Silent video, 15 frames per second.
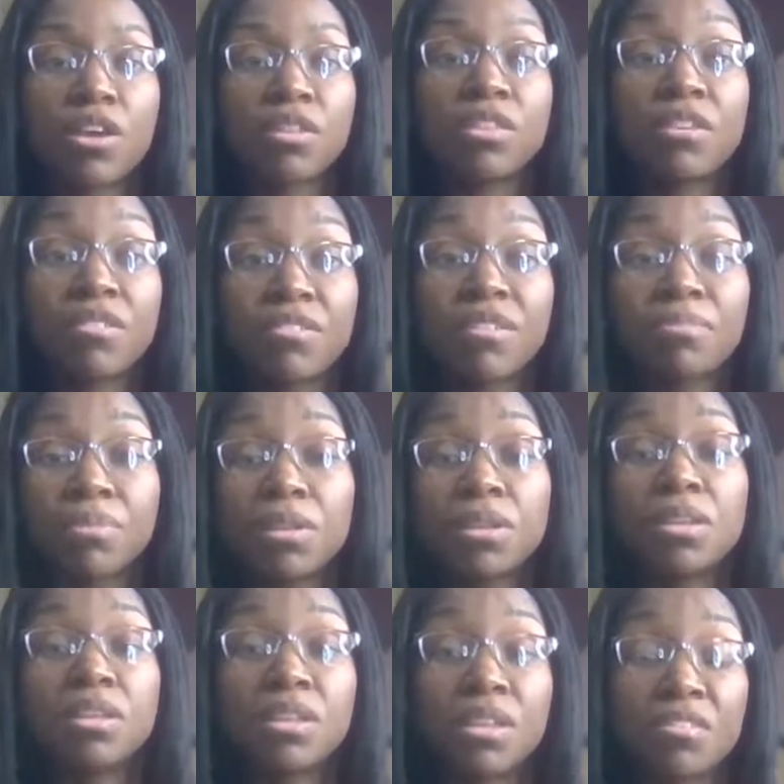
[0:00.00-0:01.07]
there's something
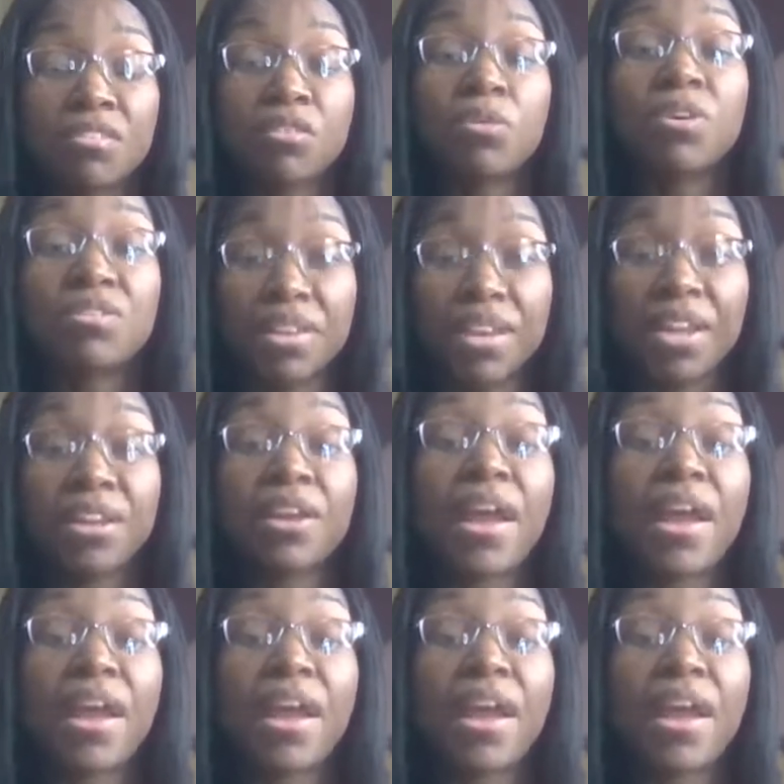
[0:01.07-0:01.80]
in this question that they're